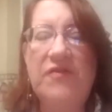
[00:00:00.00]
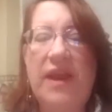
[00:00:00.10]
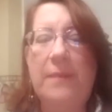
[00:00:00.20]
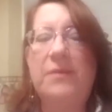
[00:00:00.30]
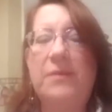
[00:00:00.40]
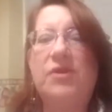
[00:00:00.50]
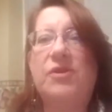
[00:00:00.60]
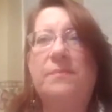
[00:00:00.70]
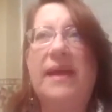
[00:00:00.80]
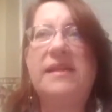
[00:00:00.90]
damage
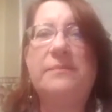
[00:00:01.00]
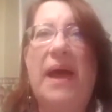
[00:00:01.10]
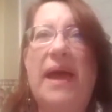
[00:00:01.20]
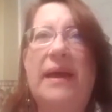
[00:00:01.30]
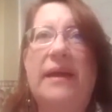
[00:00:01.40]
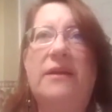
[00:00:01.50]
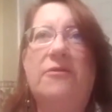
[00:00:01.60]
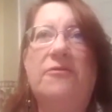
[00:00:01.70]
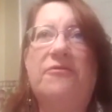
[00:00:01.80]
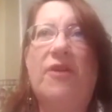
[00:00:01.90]
in my spine
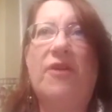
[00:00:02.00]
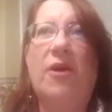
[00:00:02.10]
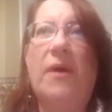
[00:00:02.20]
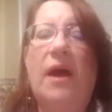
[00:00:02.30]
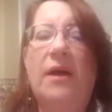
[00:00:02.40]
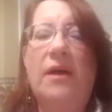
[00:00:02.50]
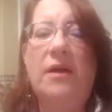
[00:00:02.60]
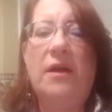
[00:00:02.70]
from a